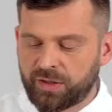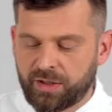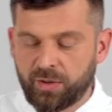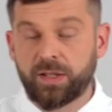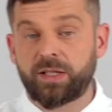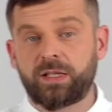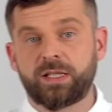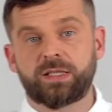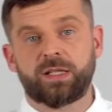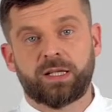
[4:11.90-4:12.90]
included,
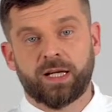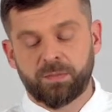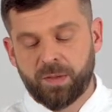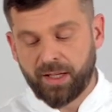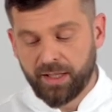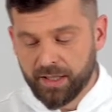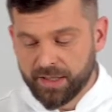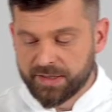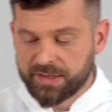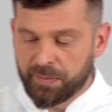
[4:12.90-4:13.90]
this you can buy
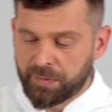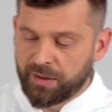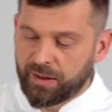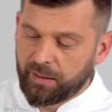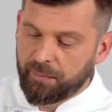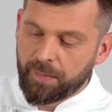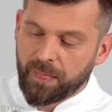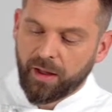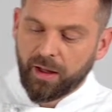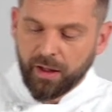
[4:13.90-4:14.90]
separately.
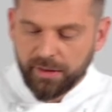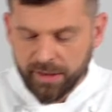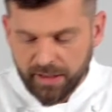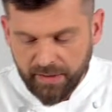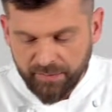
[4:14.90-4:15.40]
Then you